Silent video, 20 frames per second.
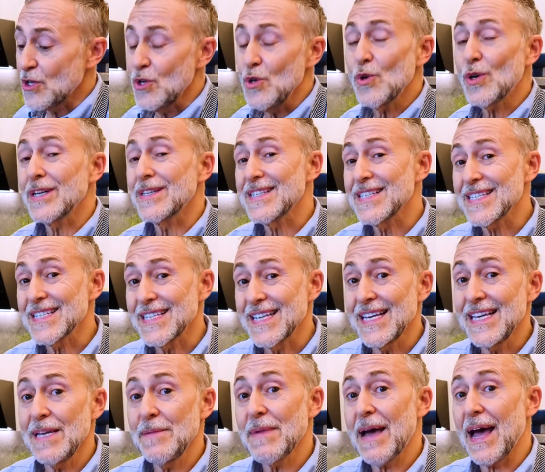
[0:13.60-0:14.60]
you can
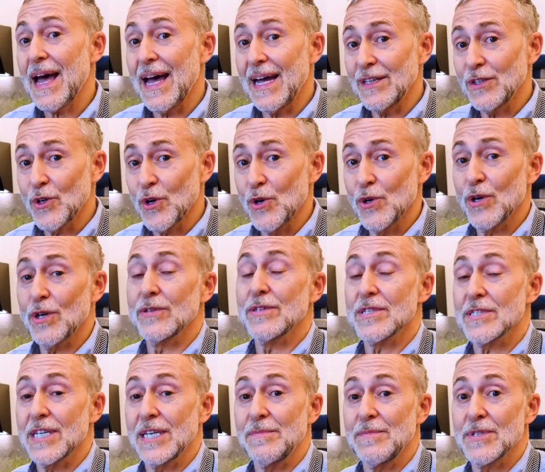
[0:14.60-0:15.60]
steam and cook on the
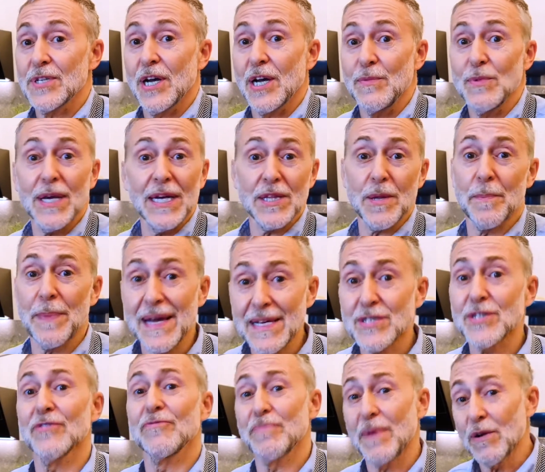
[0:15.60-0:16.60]
same time. You get the
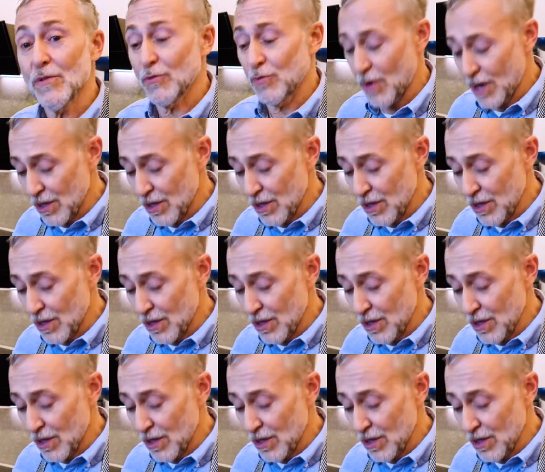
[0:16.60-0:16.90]
best of both